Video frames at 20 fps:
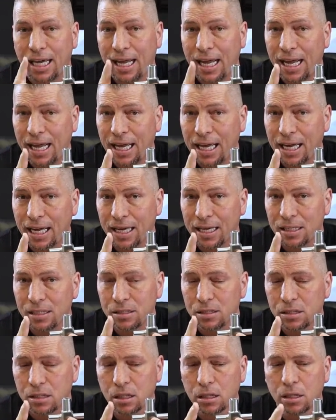
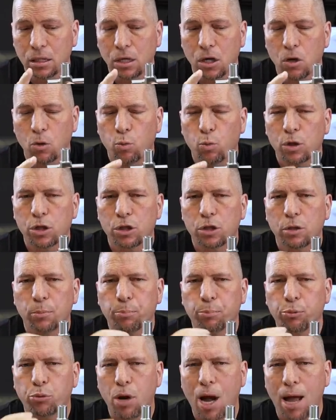And one of the
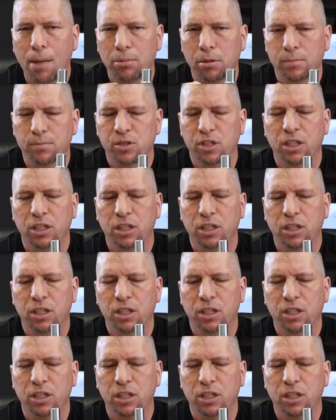problems